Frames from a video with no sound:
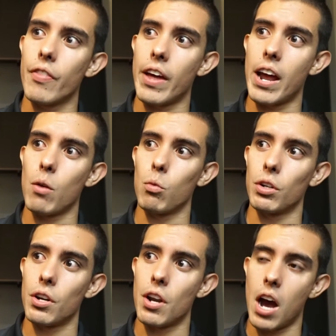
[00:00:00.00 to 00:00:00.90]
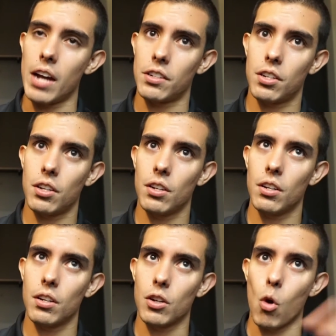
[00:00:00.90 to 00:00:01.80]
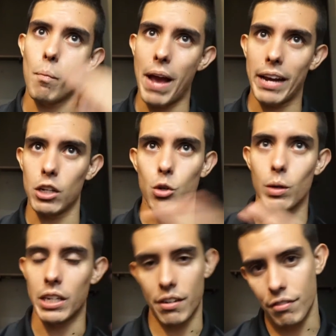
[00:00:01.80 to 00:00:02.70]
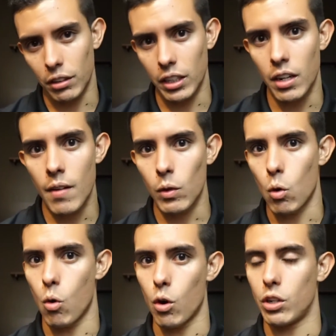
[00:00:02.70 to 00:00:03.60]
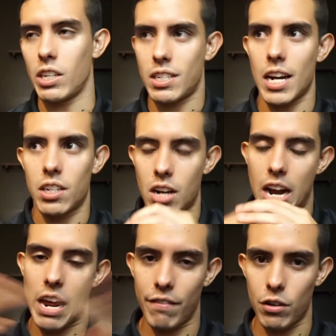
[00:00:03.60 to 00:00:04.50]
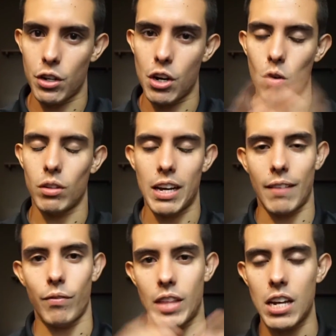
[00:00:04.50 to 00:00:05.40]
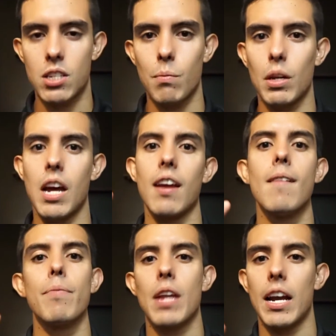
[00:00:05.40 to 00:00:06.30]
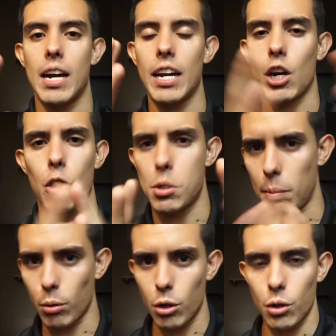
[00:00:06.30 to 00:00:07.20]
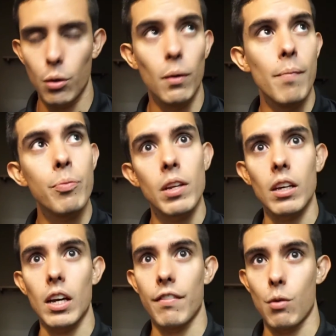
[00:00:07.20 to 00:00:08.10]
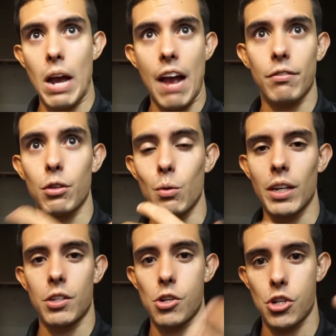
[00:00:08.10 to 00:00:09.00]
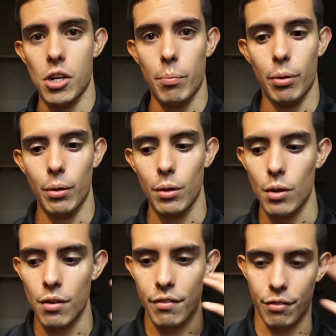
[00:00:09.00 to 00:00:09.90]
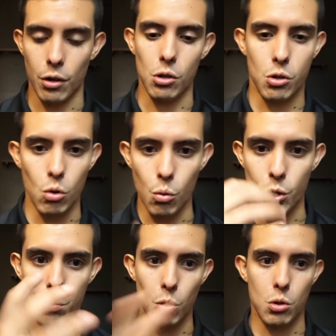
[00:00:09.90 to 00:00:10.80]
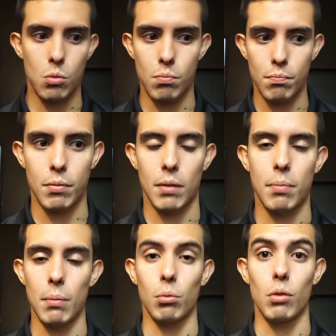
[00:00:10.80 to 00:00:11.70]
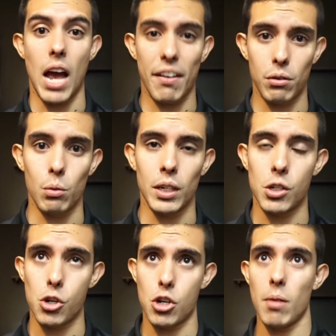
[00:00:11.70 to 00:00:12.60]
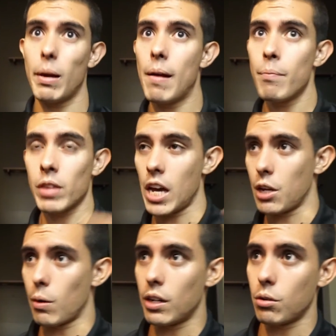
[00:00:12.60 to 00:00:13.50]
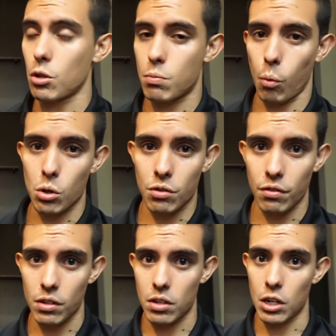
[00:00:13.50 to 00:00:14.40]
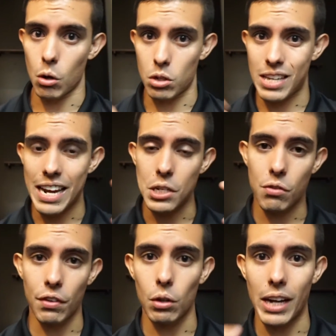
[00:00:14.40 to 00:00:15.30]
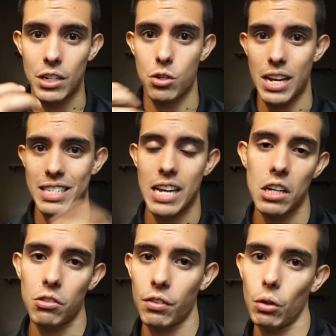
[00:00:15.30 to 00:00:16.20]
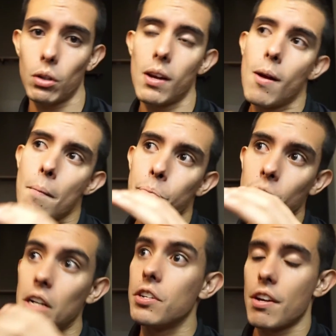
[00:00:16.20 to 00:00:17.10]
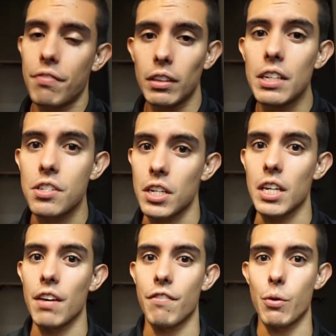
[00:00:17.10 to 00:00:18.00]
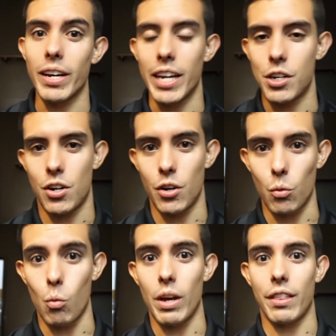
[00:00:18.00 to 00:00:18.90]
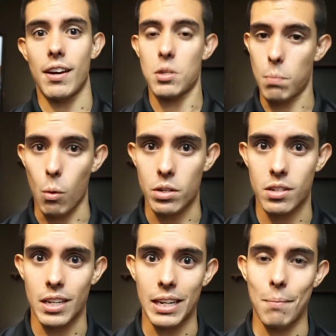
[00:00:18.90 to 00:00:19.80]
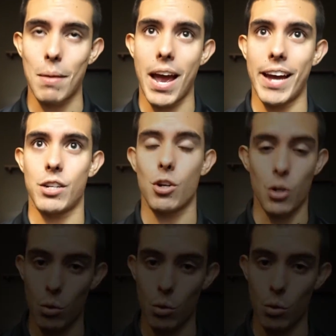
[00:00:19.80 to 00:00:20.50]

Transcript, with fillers: that I would not go back and do any differently or decide to not ever, you know, like that is something I, I kind of encourage people to do. If you have to do an internship for your school, which most people have to do an internship, and you're into the sports, you know, science field, exercise science field, definitely see if you can intern with a sports team at your